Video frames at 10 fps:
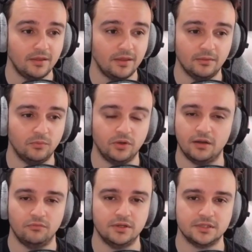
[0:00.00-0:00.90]
it would
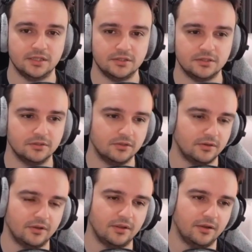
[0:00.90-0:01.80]
get rinsed into,
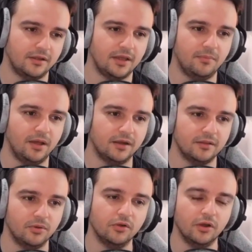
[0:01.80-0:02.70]
and again, pardon the
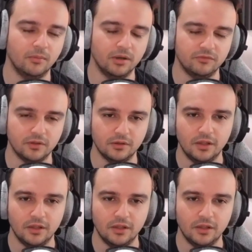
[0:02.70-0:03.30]
pun, oblivion.